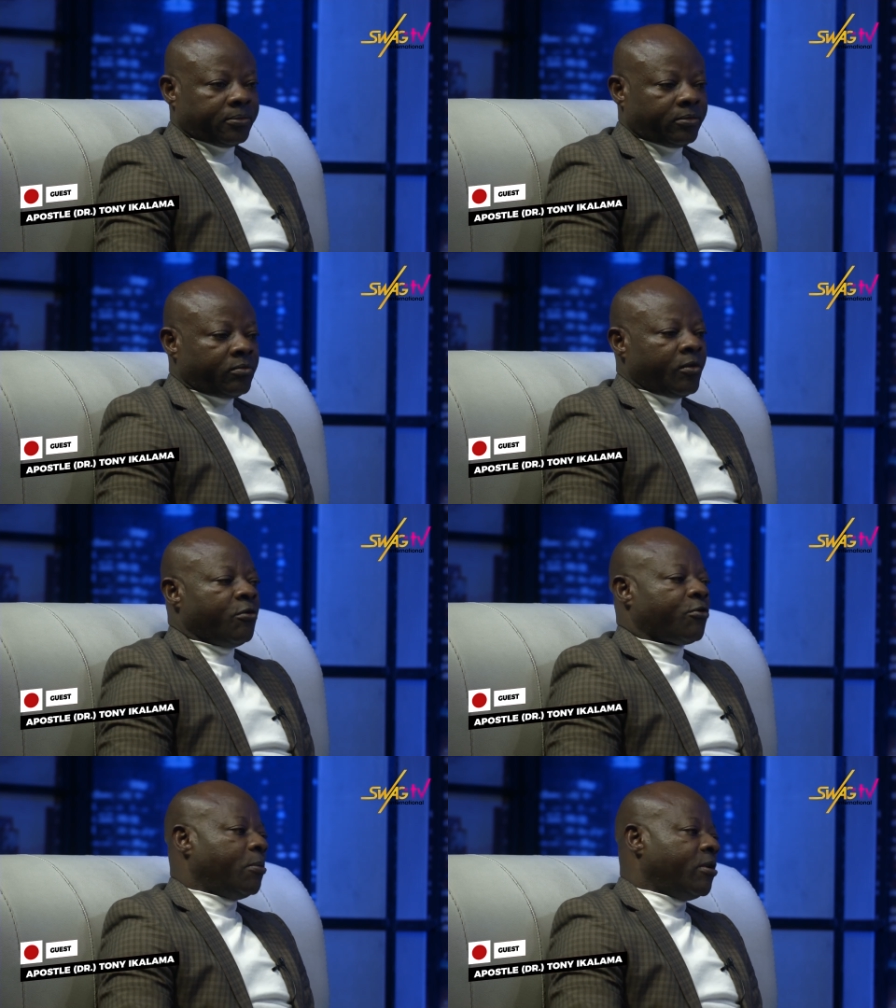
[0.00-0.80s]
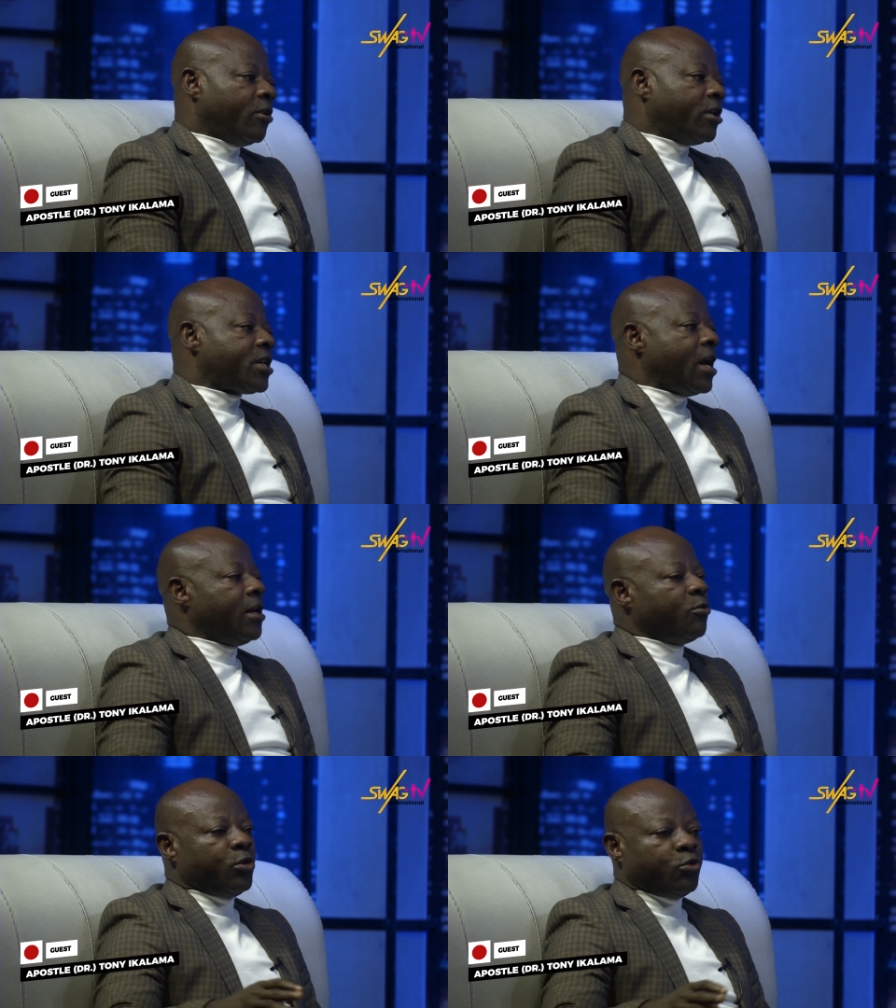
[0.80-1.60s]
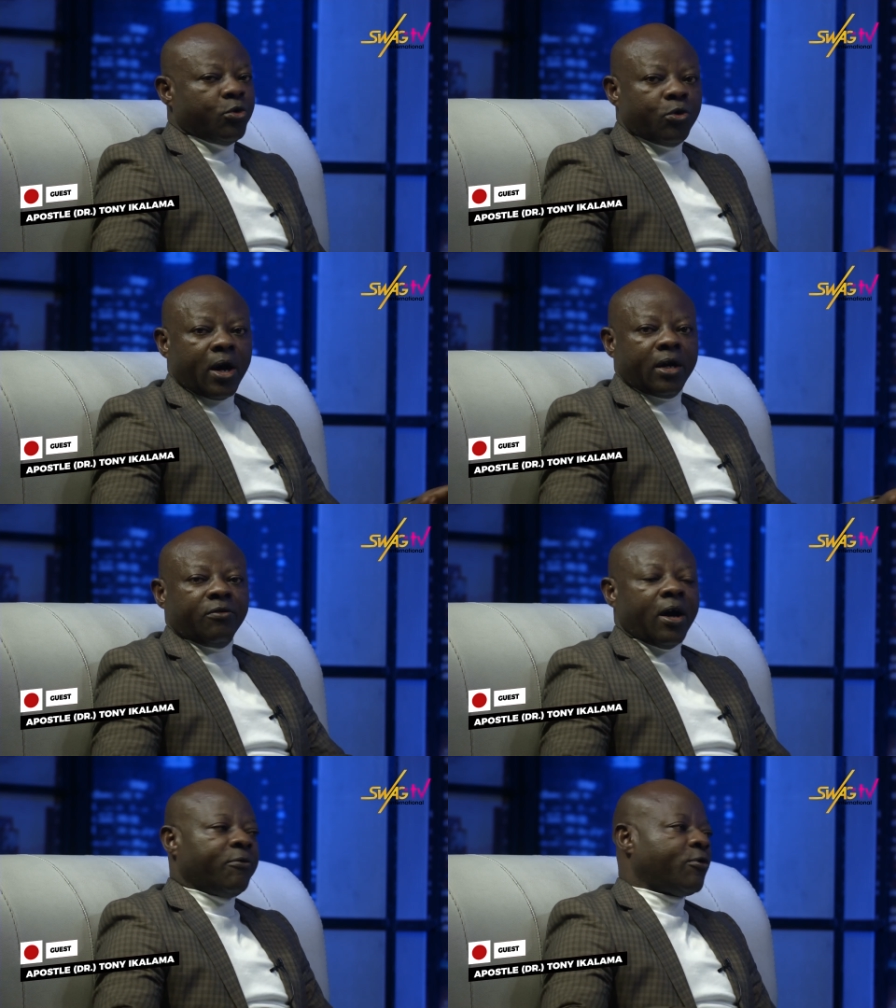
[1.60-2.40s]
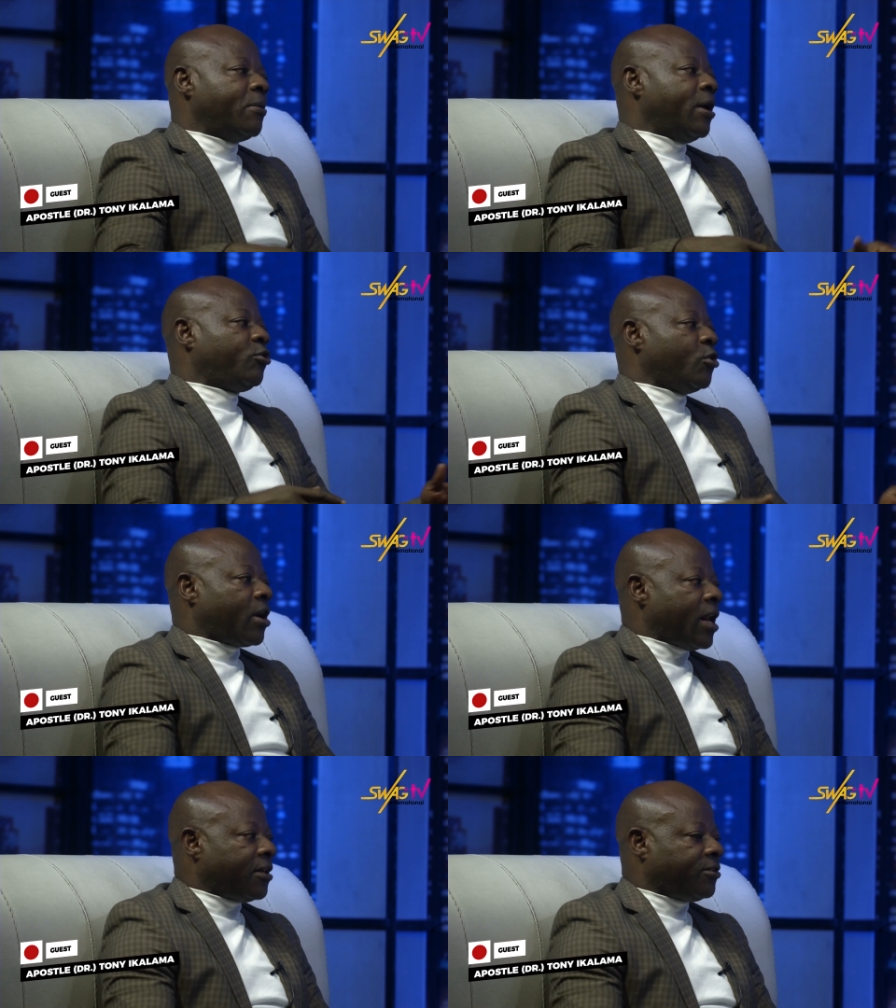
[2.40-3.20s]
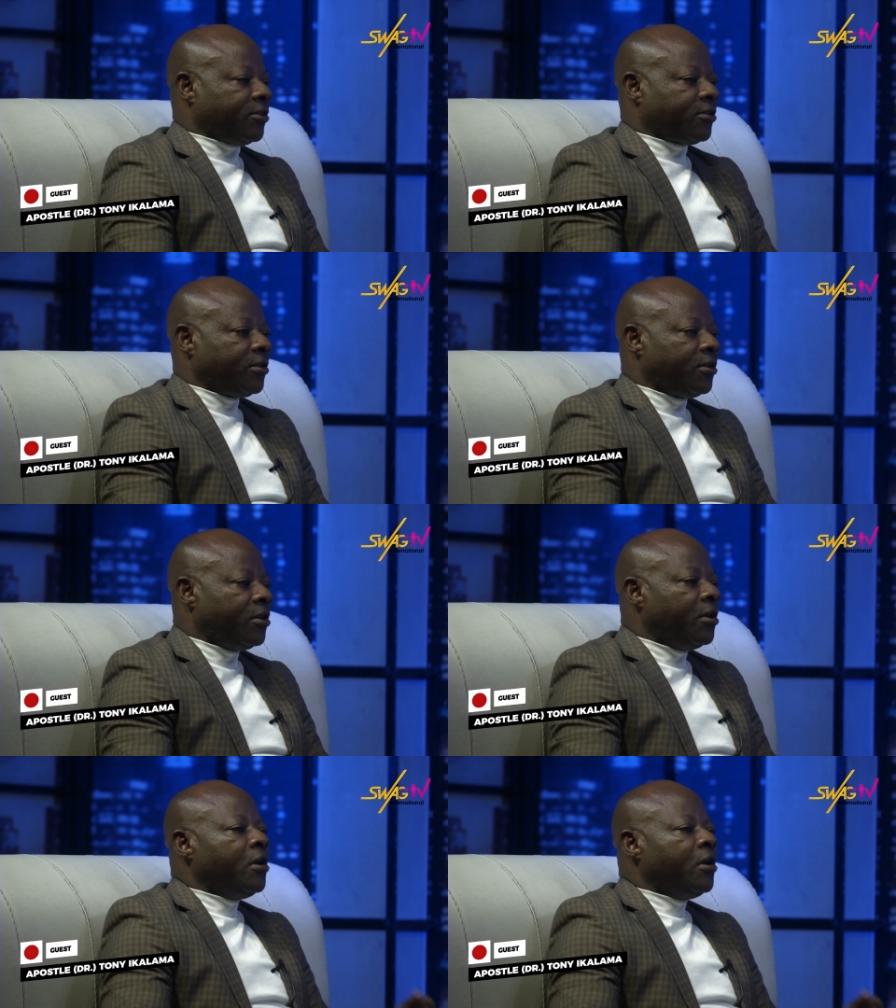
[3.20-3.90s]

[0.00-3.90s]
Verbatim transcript: Okay. From devotion, we do uh, uh from there to your classes. Yeah.